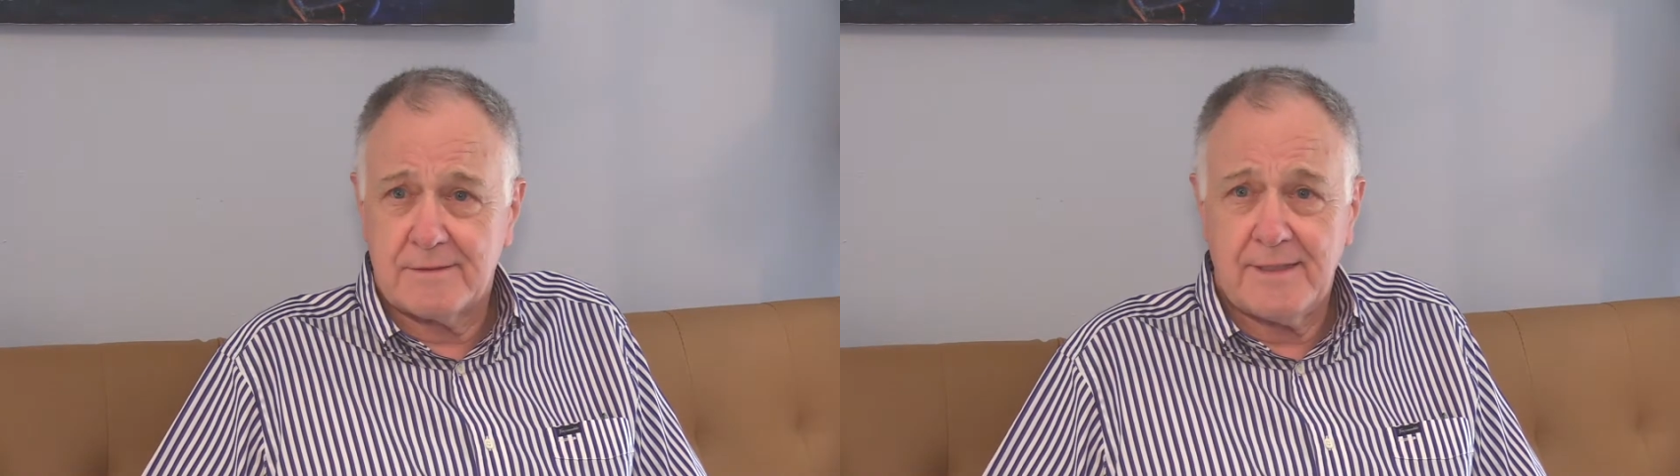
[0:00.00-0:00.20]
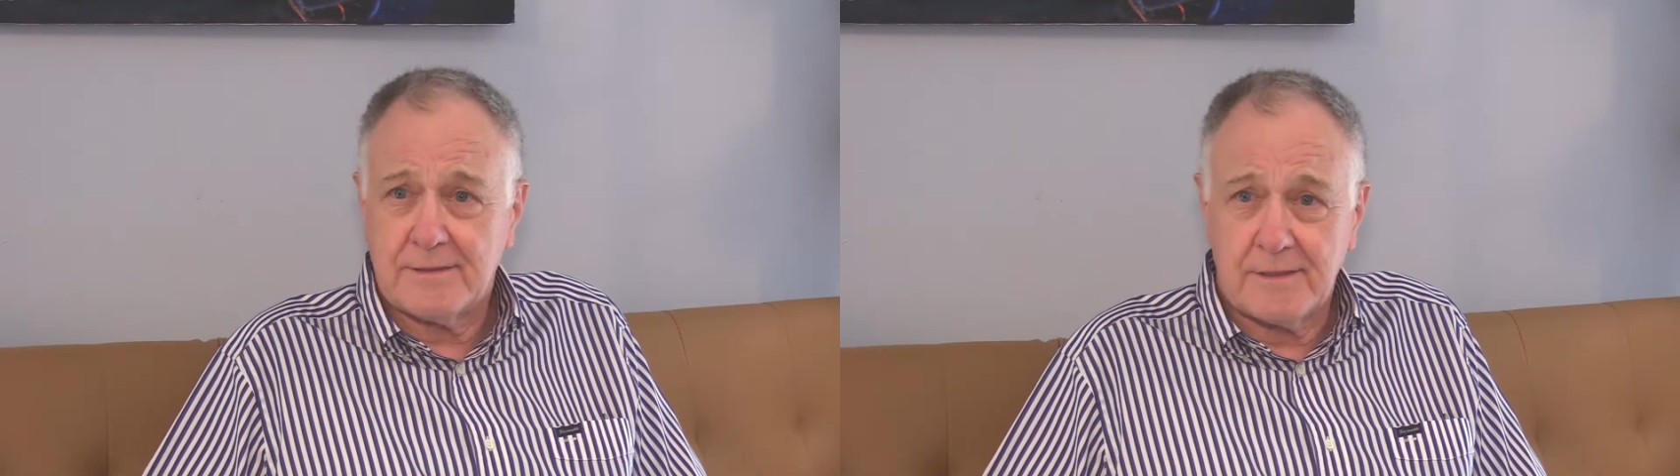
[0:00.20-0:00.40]

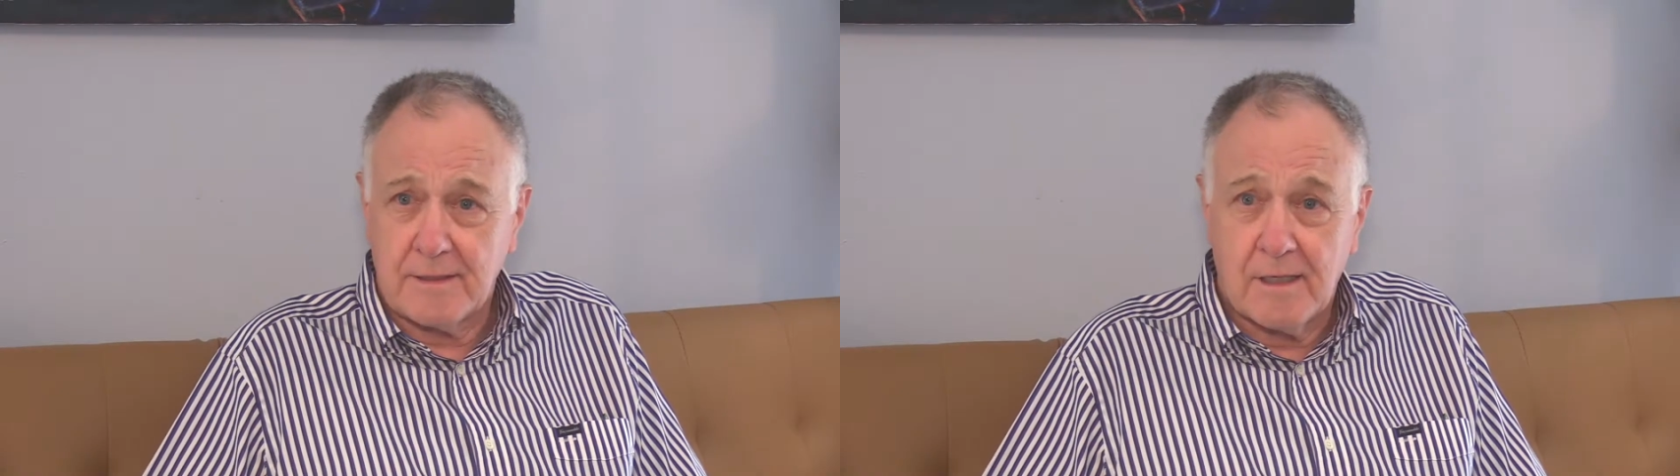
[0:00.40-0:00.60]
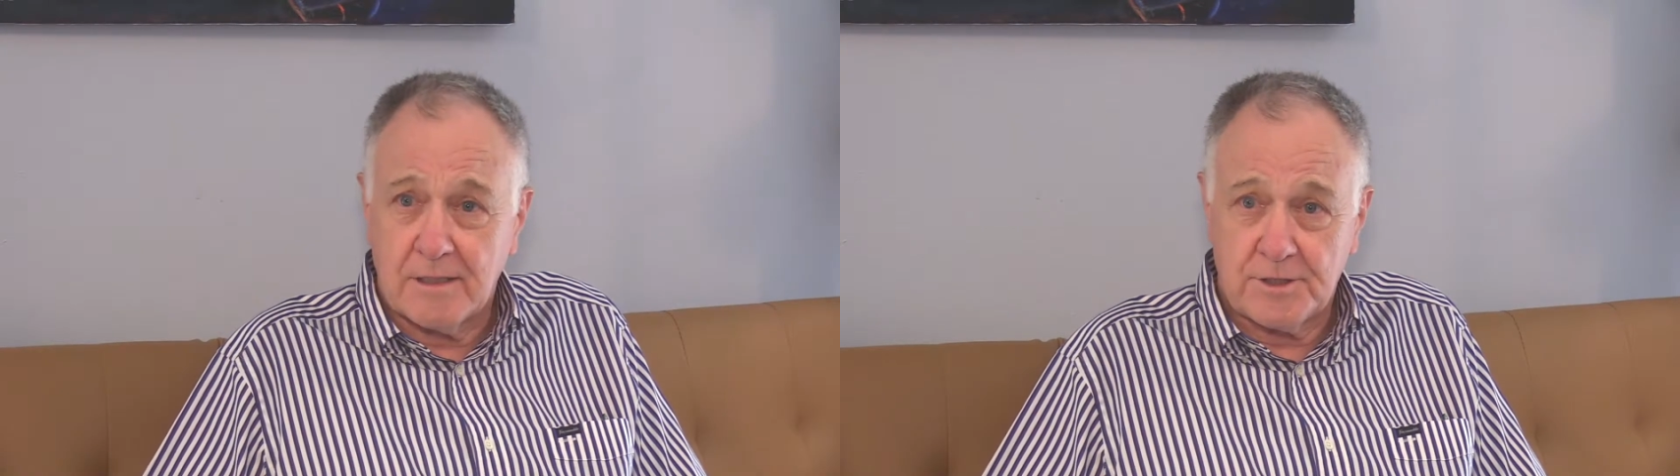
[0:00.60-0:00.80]
That's
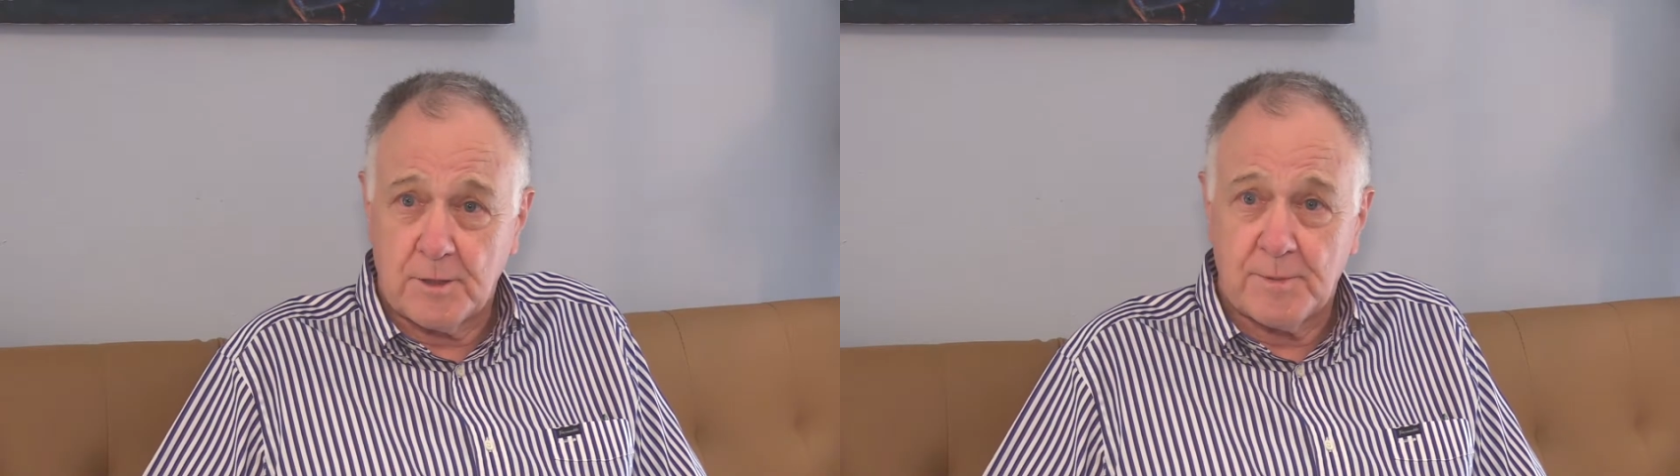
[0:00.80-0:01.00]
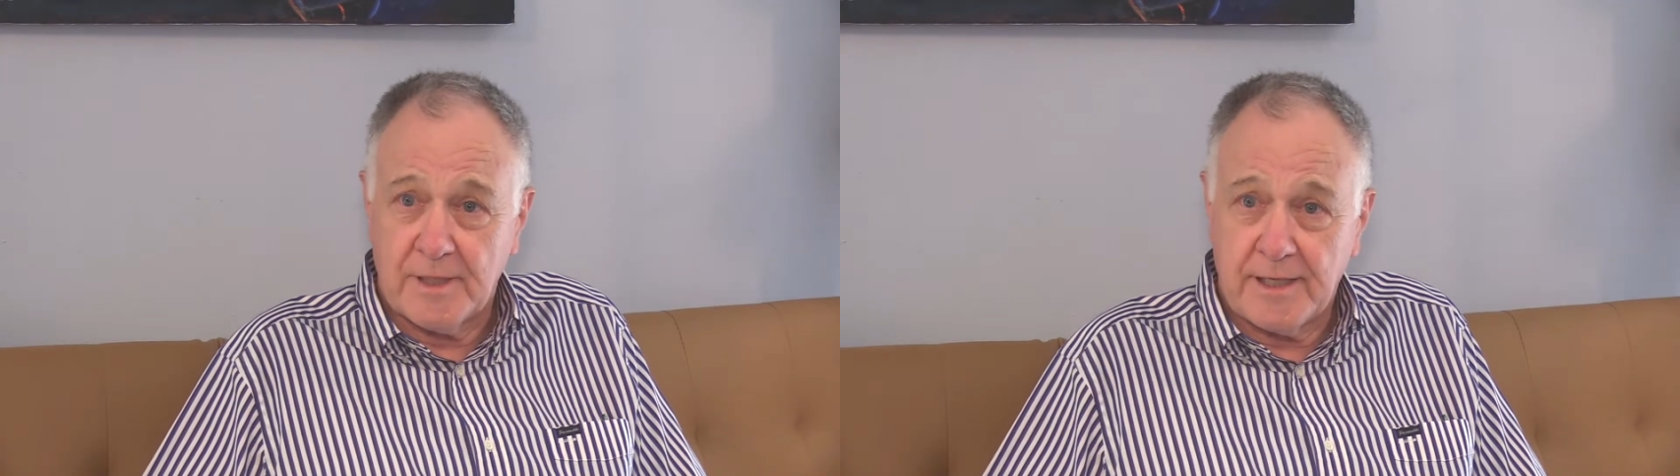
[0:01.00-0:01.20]

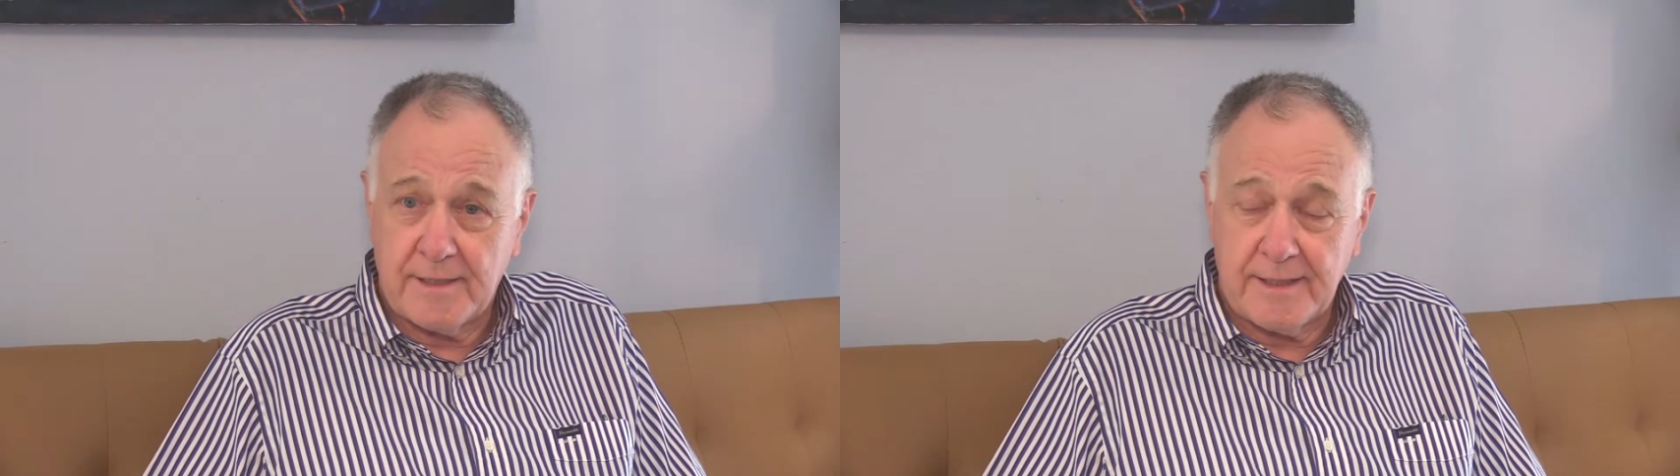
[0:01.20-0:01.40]
unconscionable, I